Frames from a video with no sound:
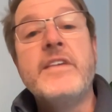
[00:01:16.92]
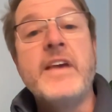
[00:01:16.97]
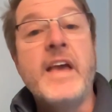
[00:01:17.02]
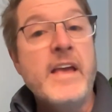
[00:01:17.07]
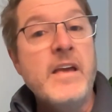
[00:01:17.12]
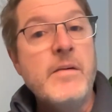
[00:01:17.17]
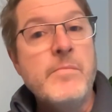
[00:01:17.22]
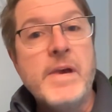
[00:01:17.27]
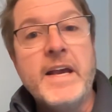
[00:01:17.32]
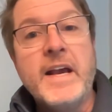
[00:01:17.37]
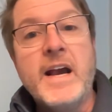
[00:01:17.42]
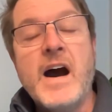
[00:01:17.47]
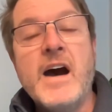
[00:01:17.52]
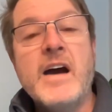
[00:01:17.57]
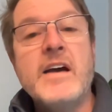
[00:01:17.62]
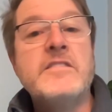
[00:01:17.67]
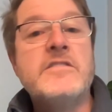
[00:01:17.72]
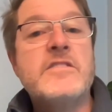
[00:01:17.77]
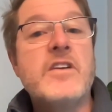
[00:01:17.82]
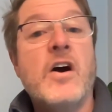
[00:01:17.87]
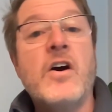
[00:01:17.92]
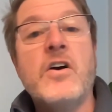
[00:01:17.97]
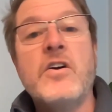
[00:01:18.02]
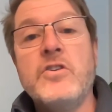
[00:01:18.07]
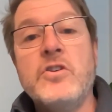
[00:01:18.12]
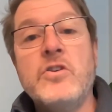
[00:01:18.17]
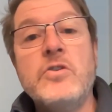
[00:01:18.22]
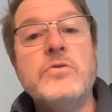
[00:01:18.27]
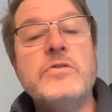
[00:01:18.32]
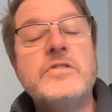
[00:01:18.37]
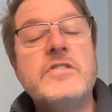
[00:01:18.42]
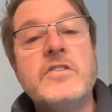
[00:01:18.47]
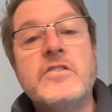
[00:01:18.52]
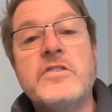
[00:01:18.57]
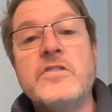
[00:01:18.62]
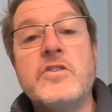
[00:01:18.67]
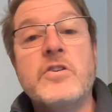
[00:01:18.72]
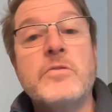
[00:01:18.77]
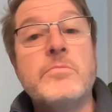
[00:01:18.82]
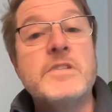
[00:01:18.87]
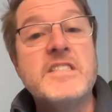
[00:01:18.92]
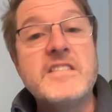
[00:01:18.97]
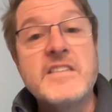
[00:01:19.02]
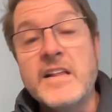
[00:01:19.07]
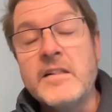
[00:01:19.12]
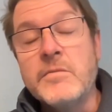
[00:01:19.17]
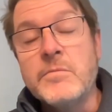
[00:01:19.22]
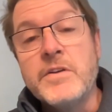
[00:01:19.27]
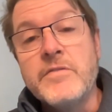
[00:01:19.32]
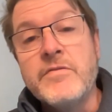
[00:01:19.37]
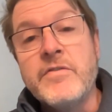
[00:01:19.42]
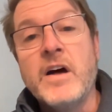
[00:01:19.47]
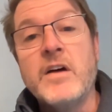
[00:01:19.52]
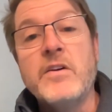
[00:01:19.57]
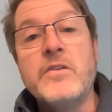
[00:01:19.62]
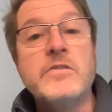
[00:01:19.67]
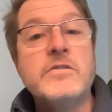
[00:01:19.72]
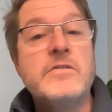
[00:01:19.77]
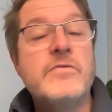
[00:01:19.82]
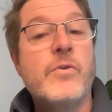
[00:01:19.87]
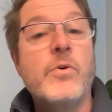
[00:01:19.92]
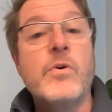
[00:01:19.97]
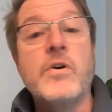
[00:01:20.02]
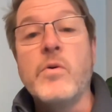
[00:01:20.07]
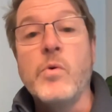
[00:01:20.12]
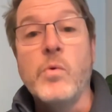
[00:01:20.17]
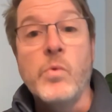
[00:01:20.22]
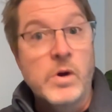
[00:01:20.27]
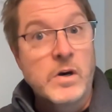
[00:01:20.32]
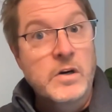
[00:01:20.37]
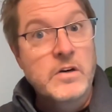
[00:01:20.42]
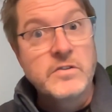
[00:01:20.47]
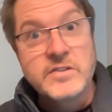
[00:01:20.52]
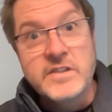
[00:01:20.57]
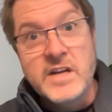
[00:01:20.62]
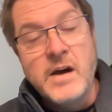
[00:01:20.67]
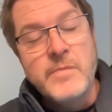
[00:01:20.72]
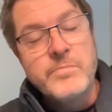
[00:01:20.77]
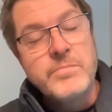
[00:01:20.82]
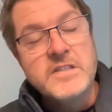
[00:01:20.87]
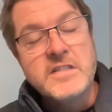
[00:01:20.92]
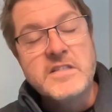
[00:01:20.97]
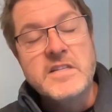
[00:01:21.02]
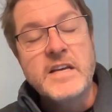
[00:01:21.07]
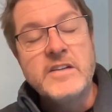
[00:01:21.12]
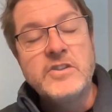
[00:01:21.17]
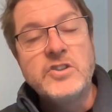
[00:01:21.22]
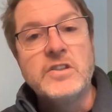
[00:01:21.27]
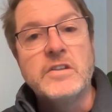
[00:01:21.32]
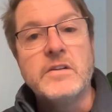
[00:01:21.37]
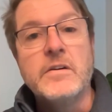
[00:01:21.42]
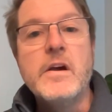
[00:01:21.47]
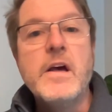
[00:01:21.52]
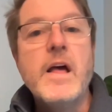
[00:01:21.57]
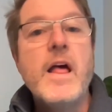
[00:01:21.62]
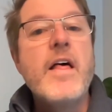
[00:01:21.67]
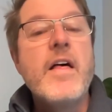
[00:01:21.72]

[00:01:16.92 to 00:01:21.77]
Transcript: the AMA guides are used to determine settlement values for workers' compensation.